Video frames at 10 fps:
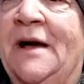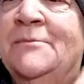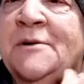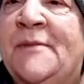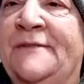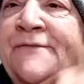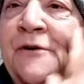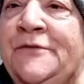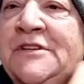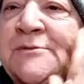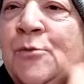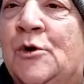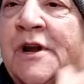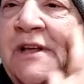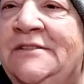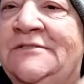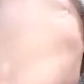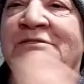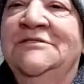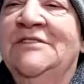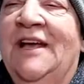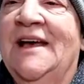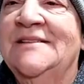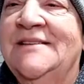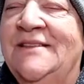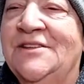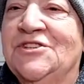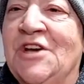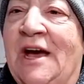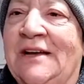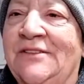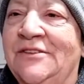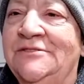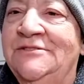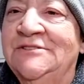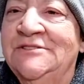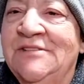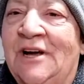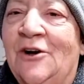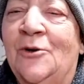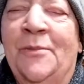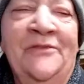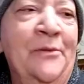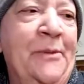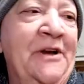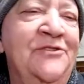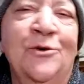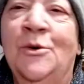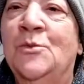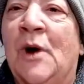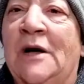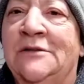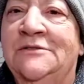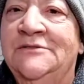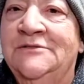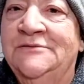I'm on my phone this morning. Can't see the chat. We have I hope Maria. everybody's doing well.